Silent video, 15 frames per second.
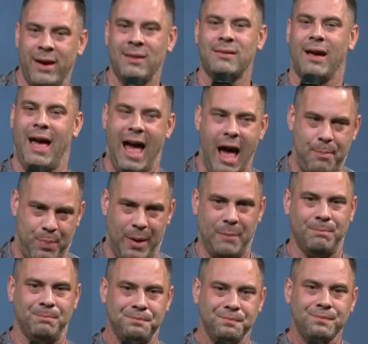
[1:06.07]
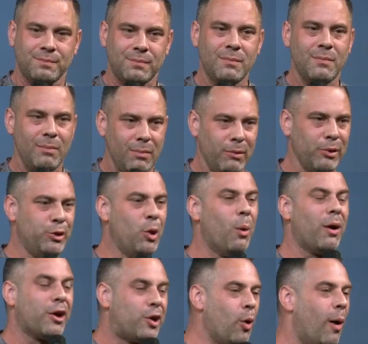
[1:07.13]
to happen. You
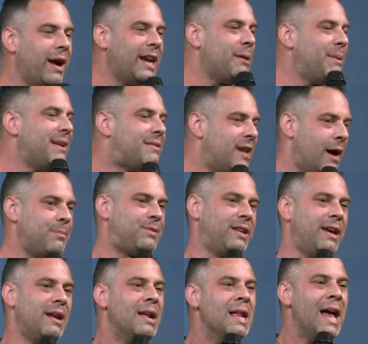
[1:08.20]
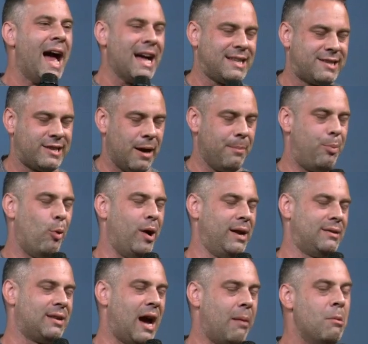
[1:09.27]
are going to be tempted at some point in
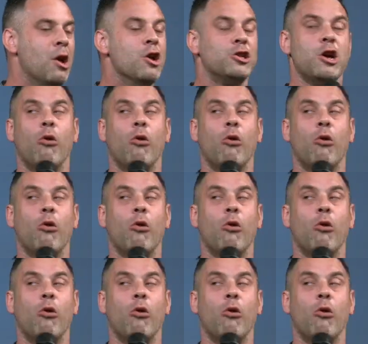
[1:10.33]
time. So